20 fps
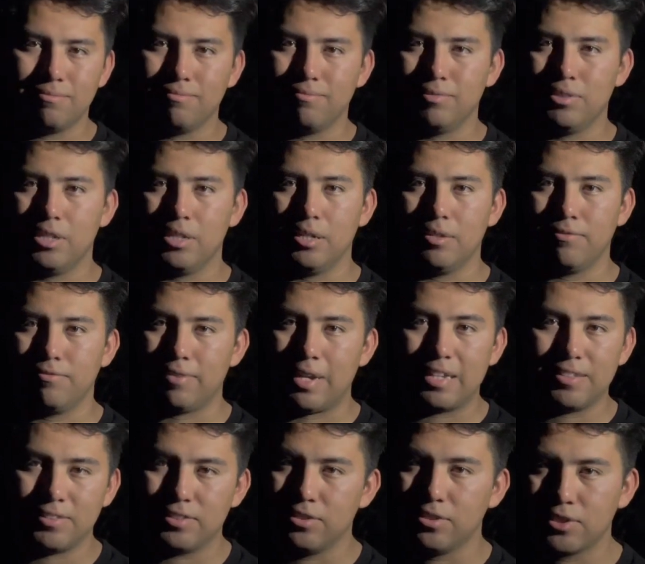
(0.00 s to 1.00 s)
the
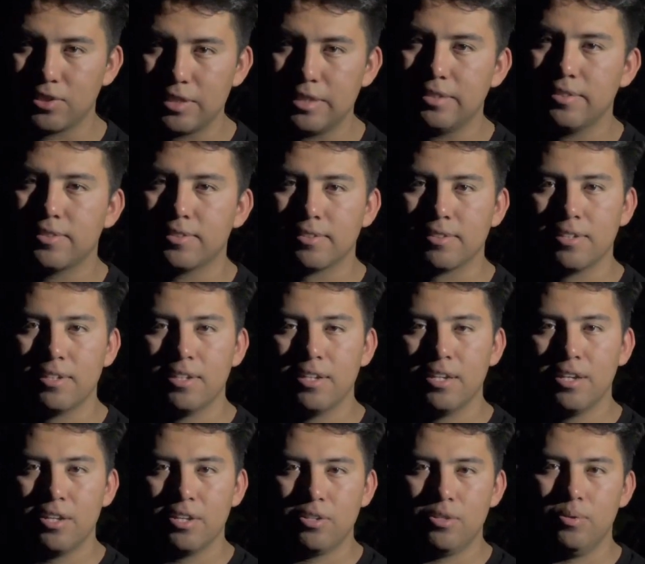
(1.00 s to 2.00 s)
fancier seats.
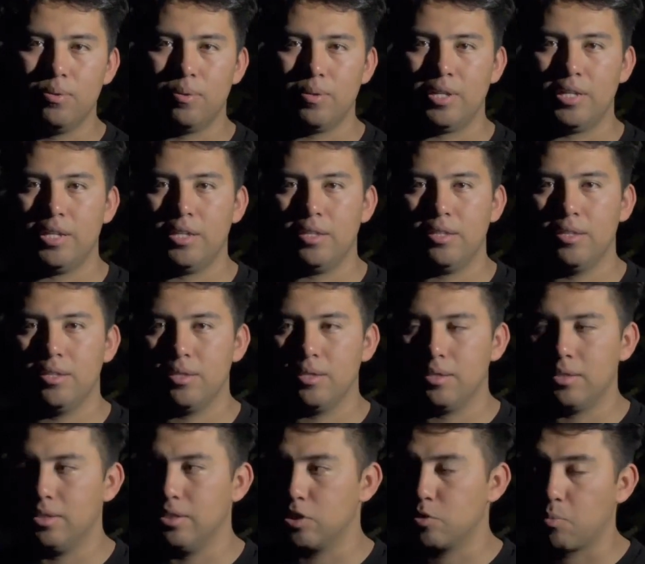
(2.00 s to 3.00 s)
You don't need
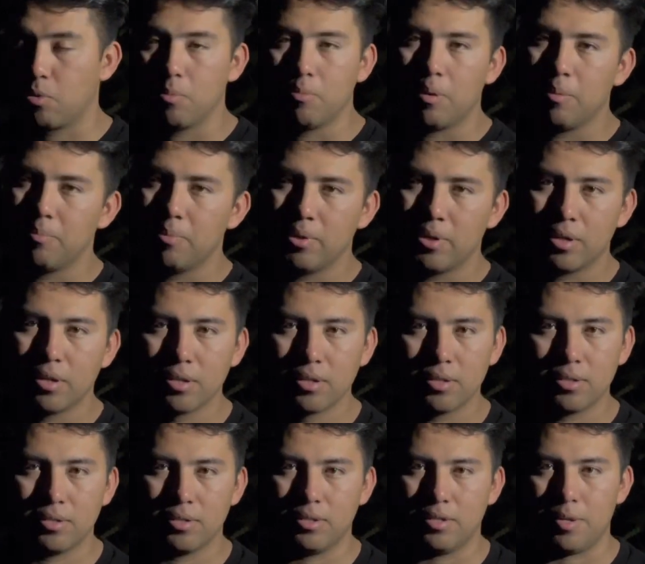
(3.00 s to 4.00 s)
the sport bumper.
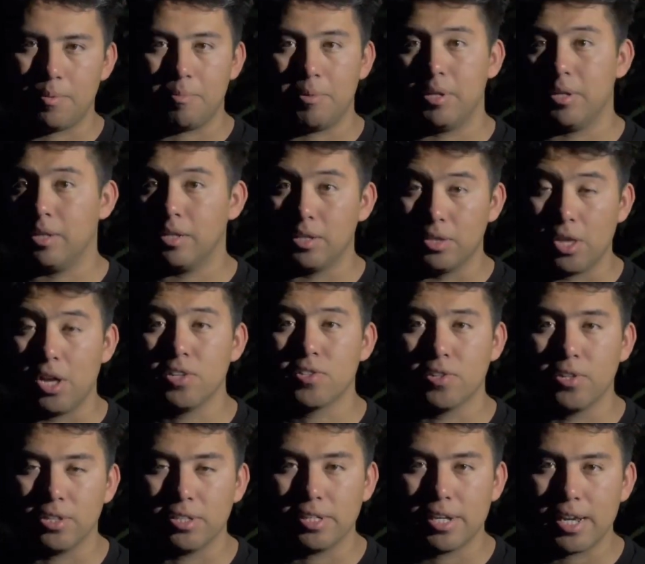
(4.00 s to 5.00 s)
I mean, it does
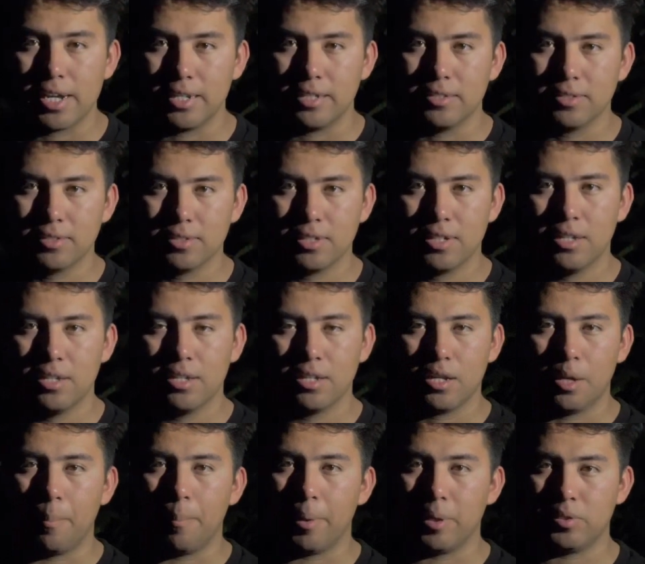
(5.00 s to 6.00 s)
look nice
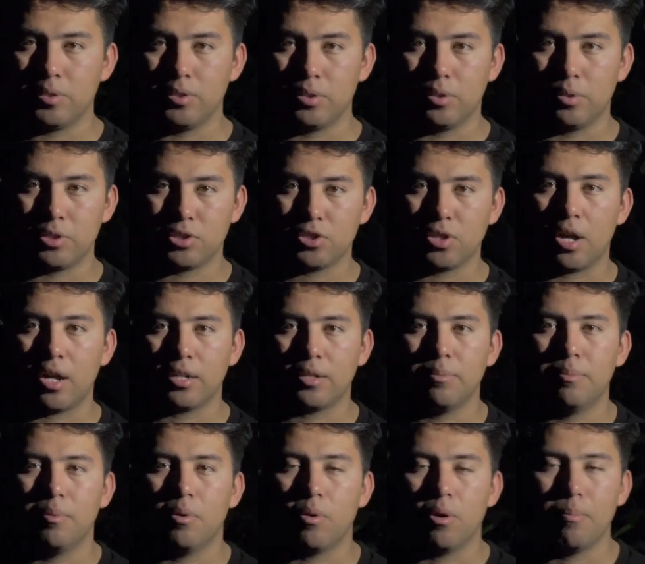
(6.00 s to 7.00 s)
compared to the stock
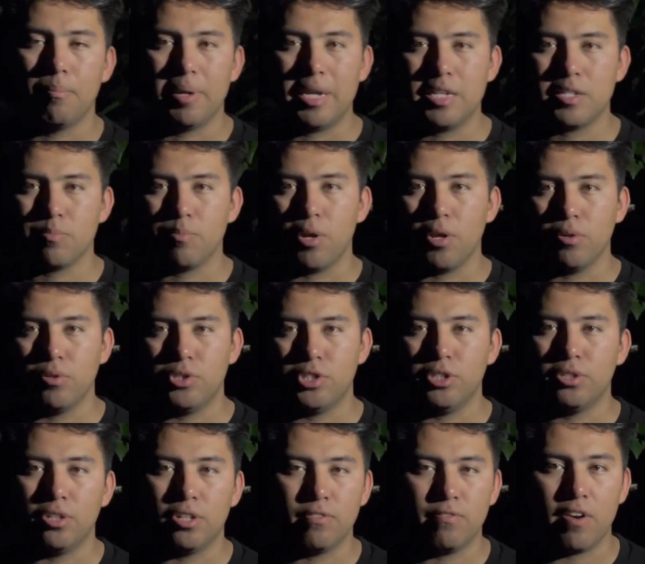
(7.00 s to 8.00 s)
or base model
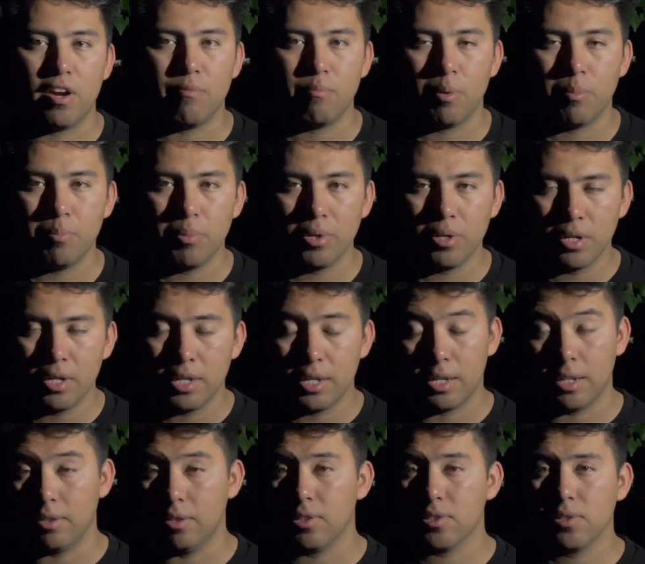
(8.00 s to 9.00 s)
G35 bumper.
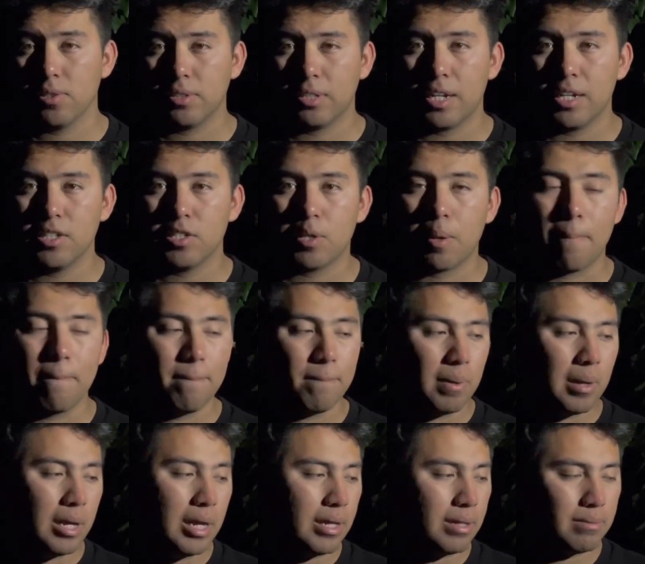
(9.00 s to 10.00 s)
It does look nice,
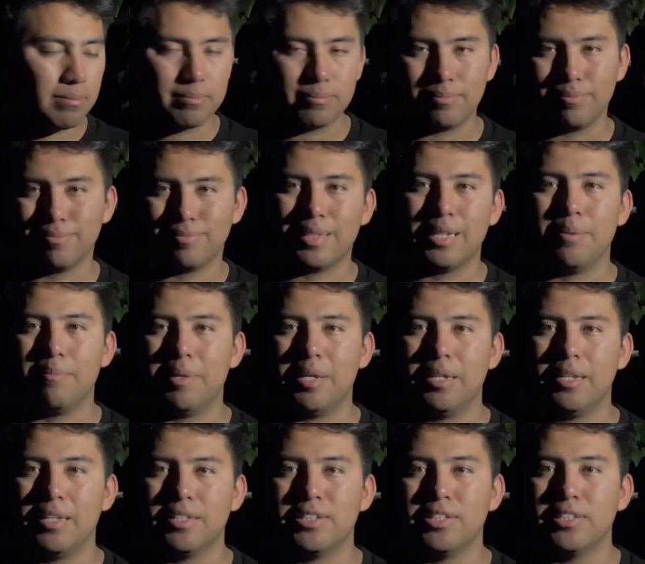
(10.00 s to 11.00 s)
but I mean,
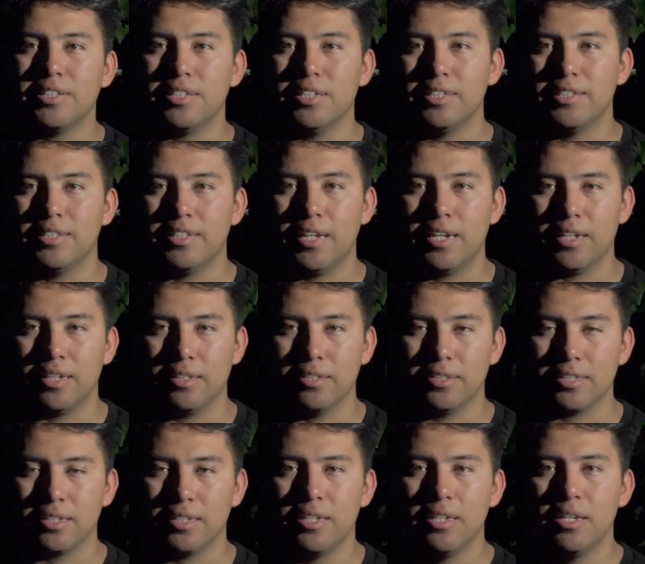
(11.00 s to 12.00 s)
that's just an aesthetic look.
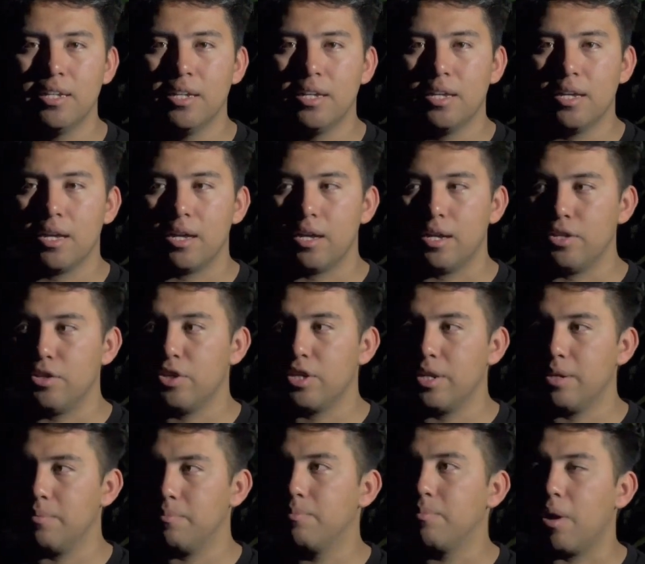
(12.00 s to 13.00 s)
You
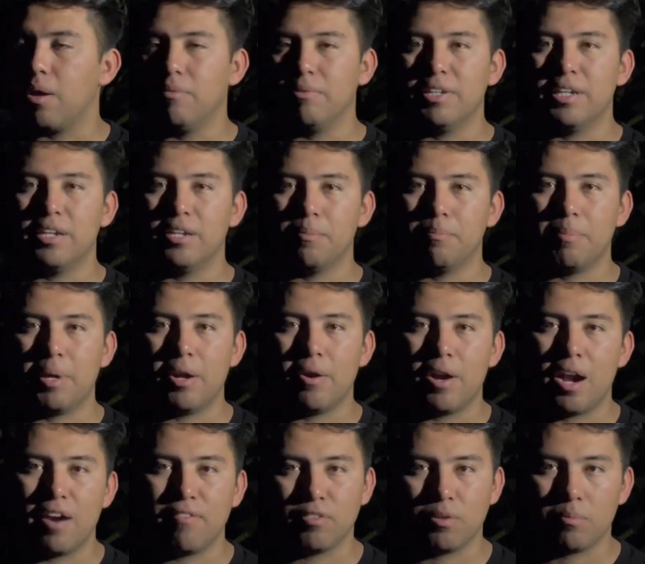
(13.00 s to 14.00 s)
can probably get a better
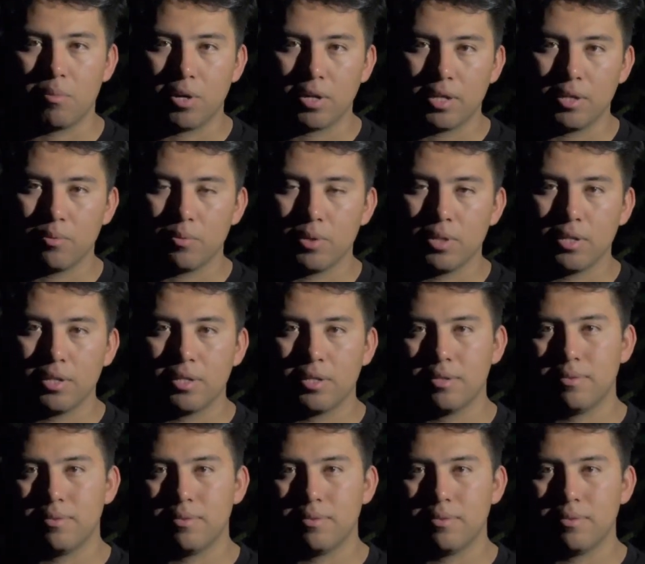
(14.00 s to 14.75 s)
aftermarket one